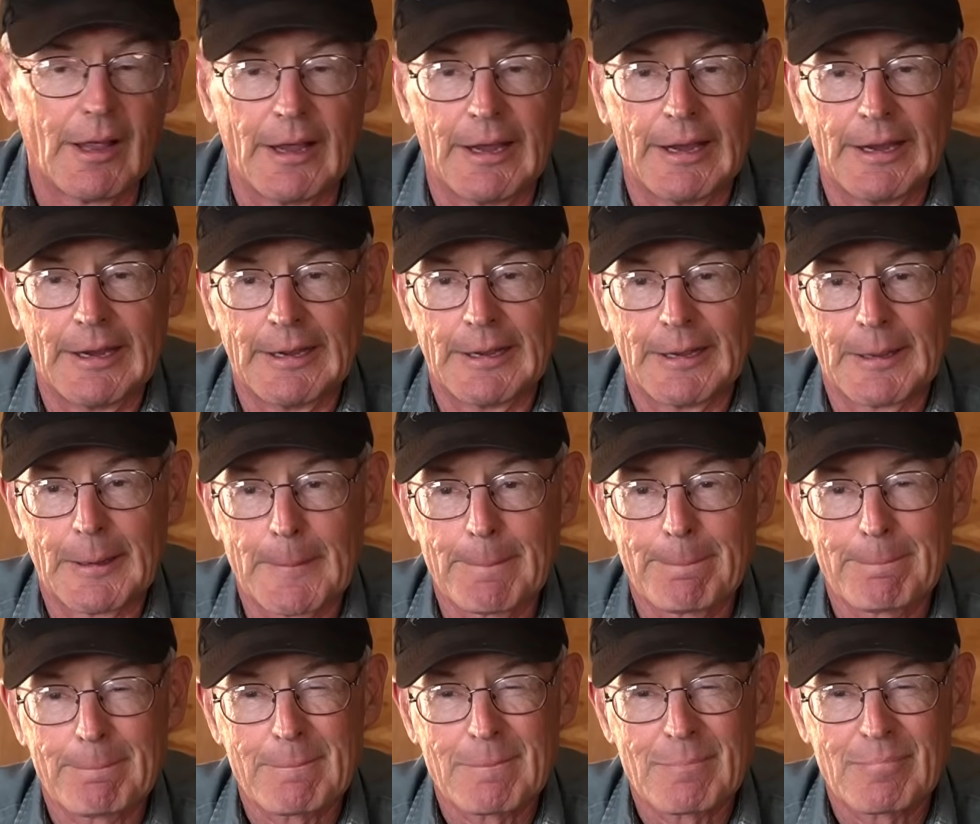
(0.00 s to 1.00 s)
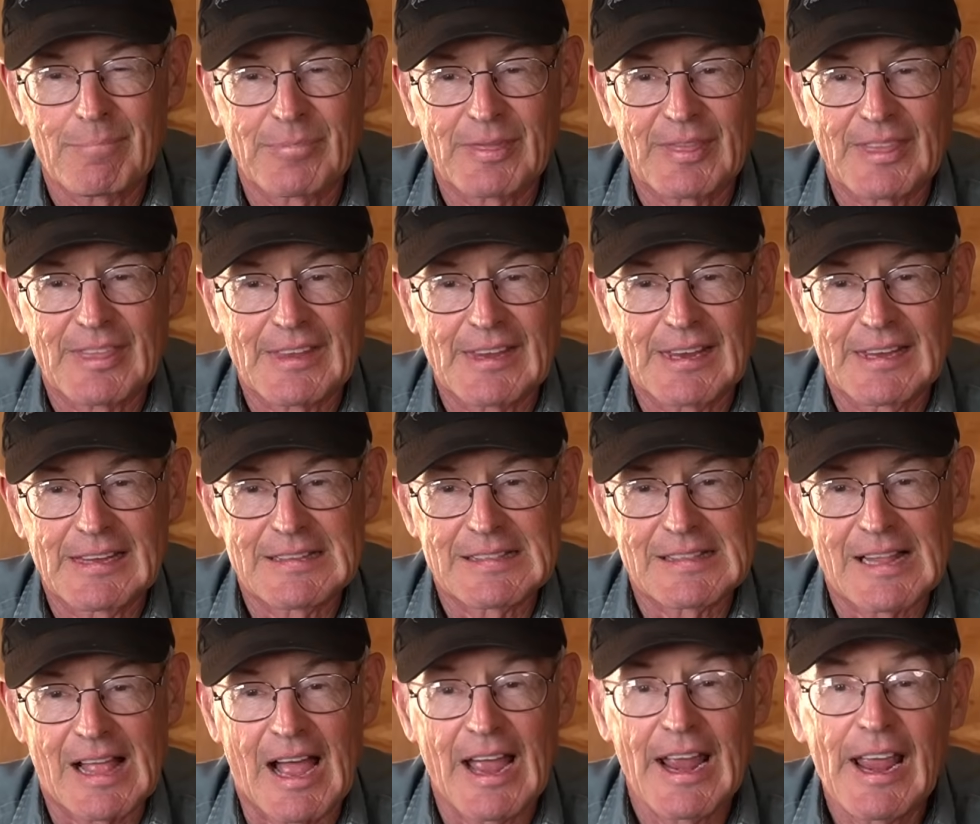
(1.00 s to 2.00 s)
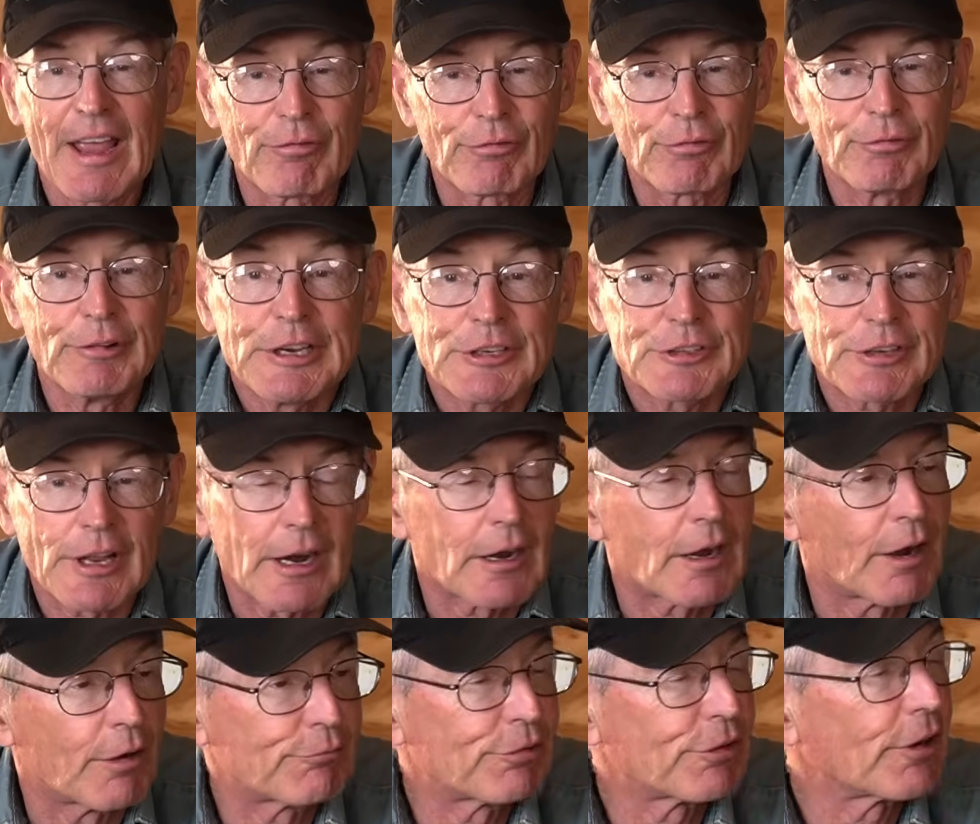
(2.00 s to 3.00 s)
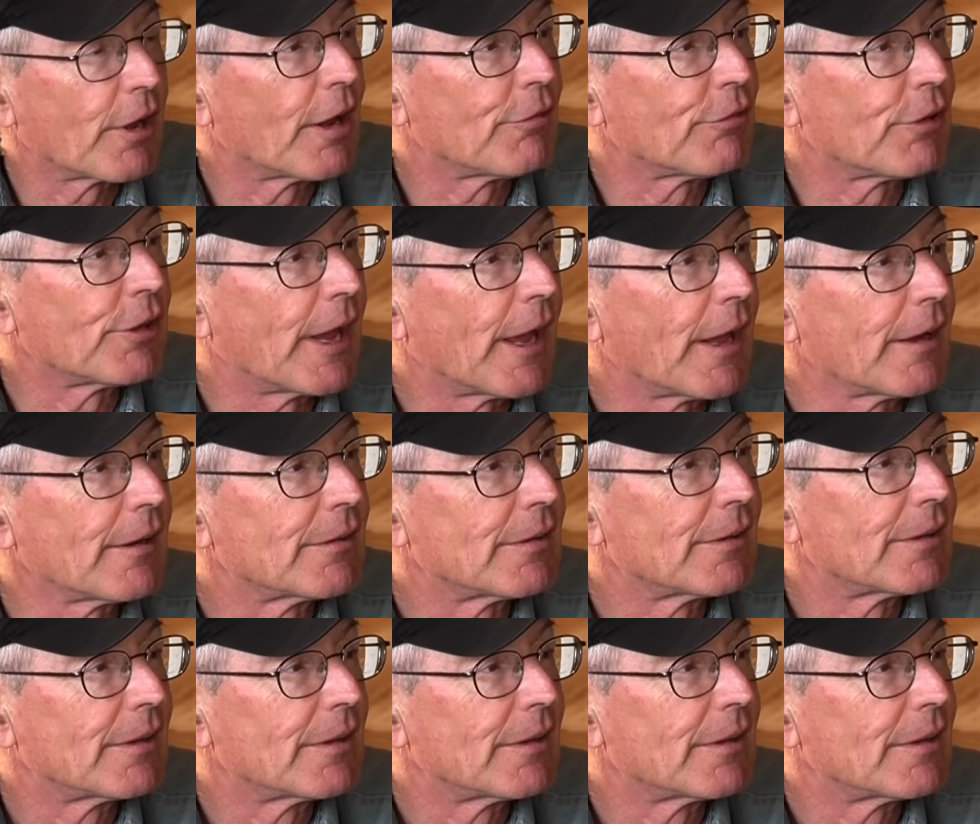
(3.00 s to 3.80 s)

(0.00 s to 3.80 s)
I haven't reached that comfort level yet,